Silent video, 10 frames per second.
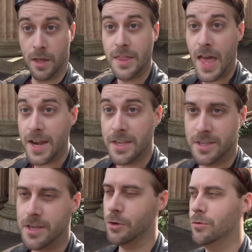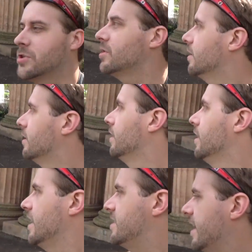That is huge.
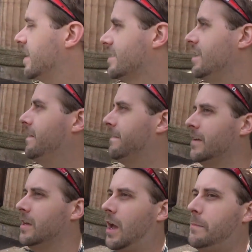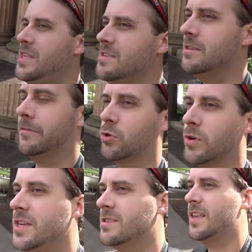It's like as if a piece of
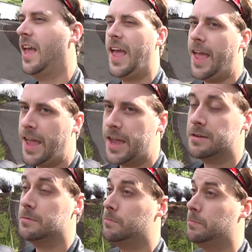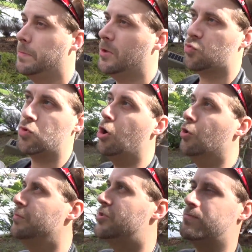Greece and
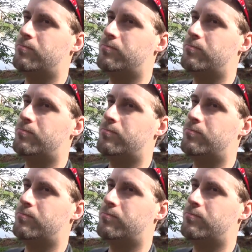Rome just